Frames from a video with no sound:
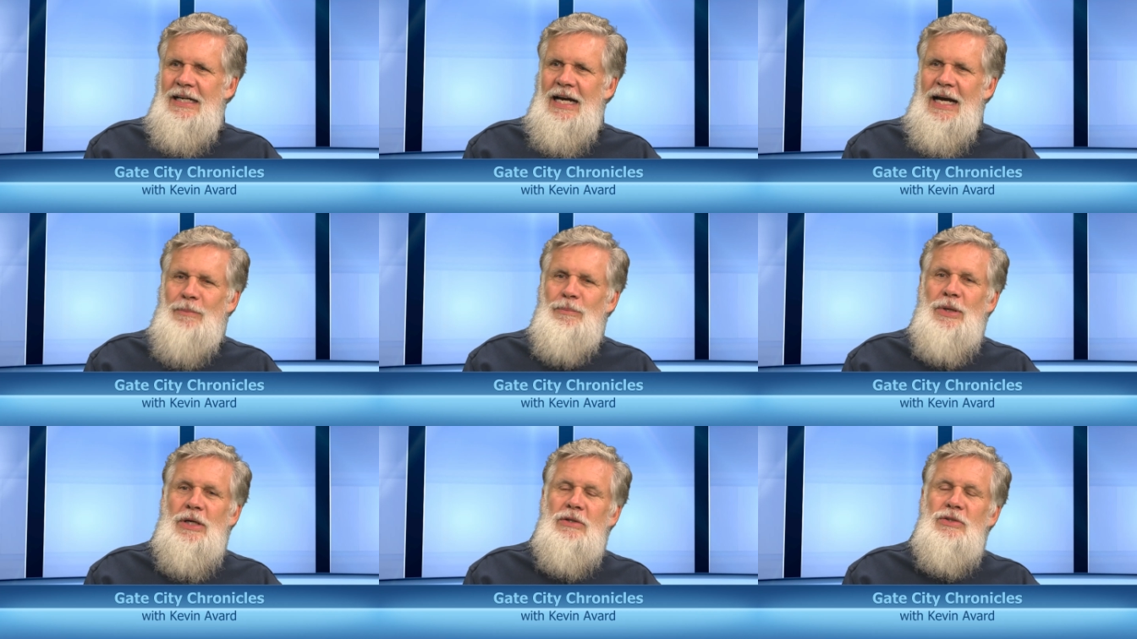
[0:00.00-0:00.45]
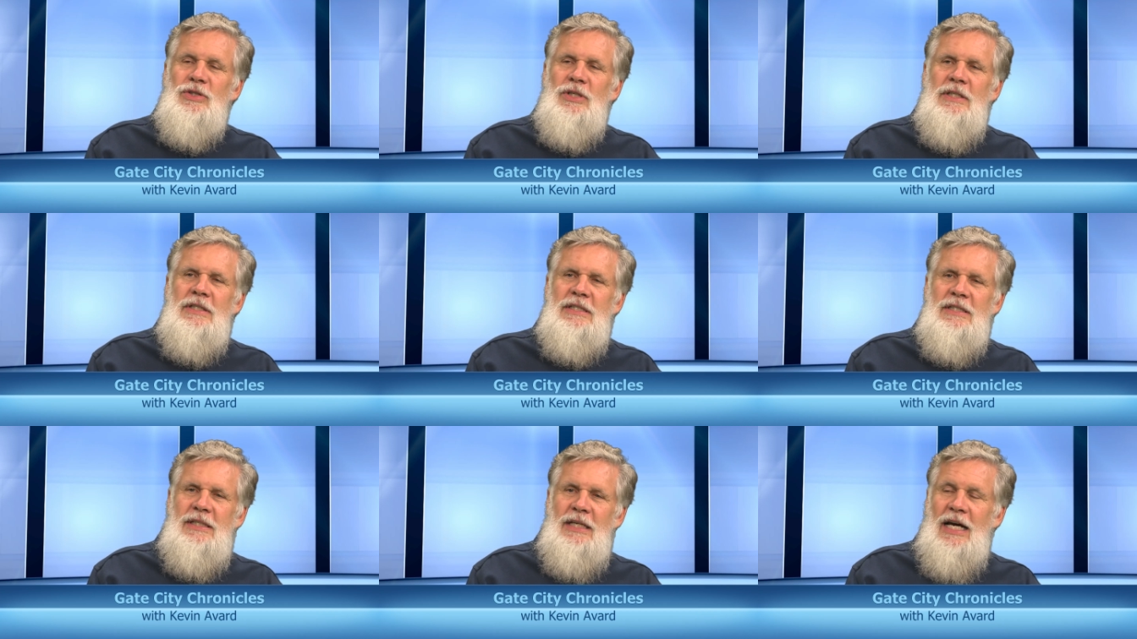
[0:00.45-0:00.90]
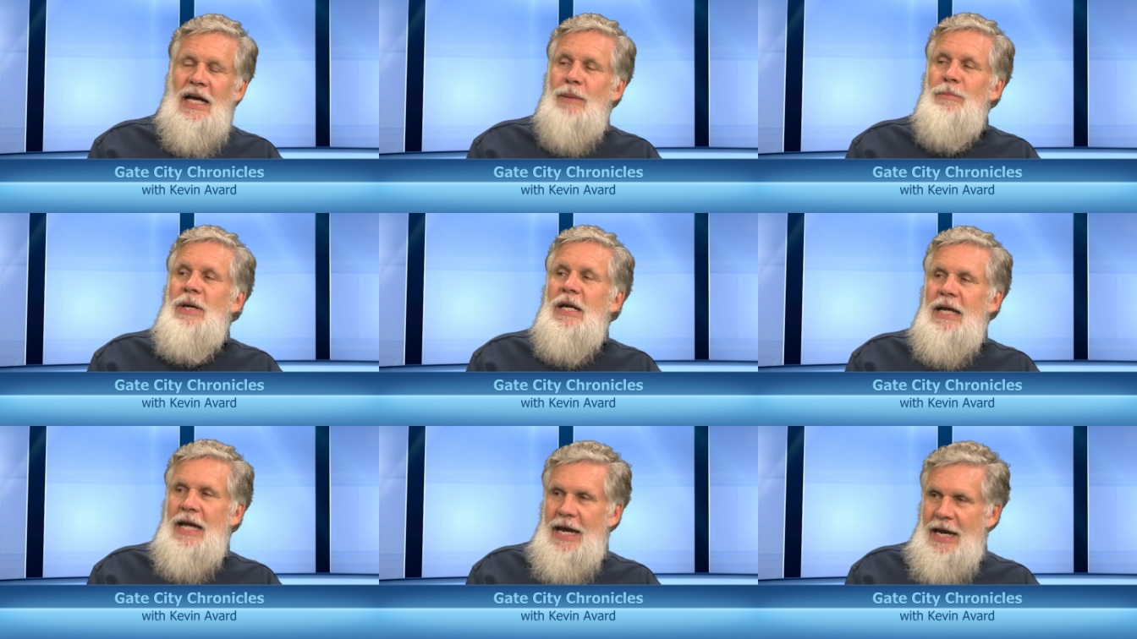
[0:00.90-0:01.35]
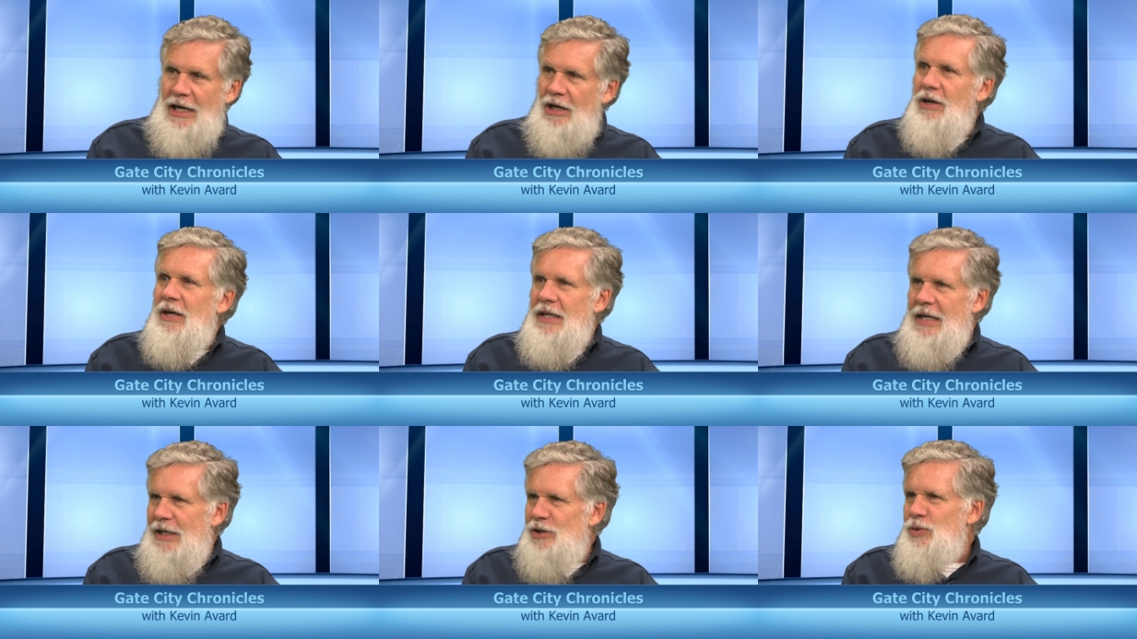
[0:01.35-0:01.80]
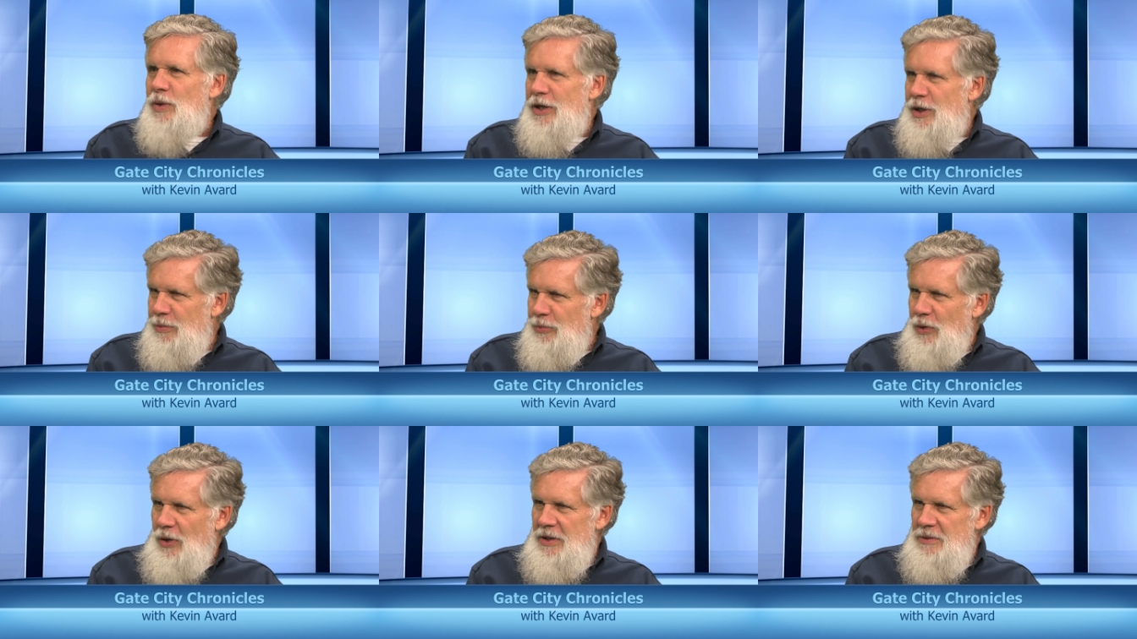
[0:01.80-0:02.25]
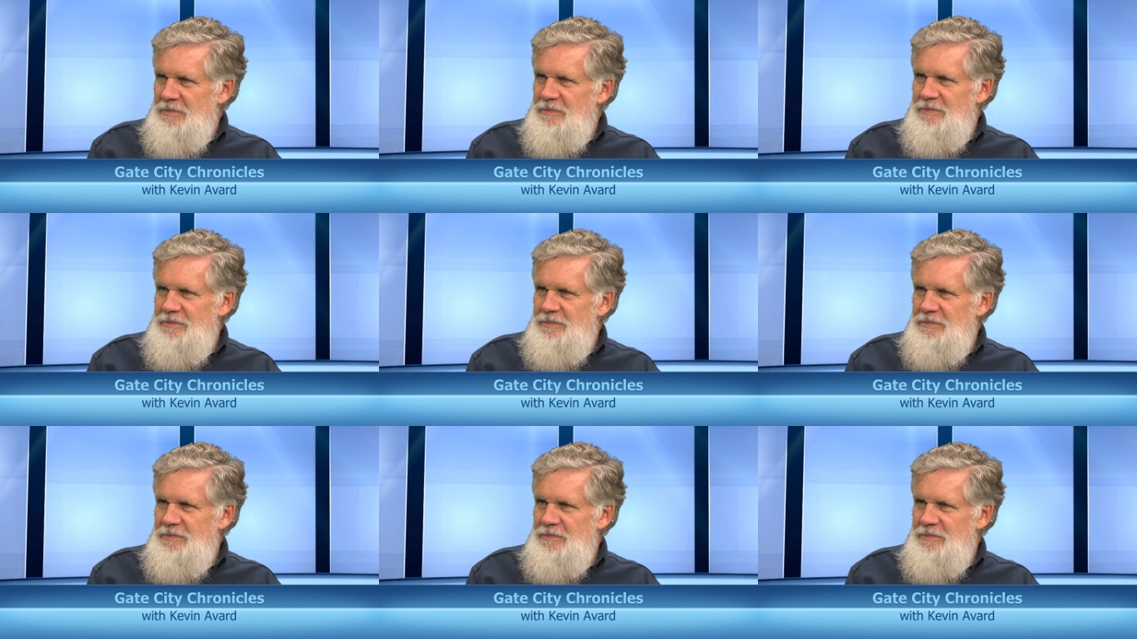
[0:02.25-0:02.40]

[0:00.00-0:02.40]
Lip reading: I built it in a hangar at Nashua Airport.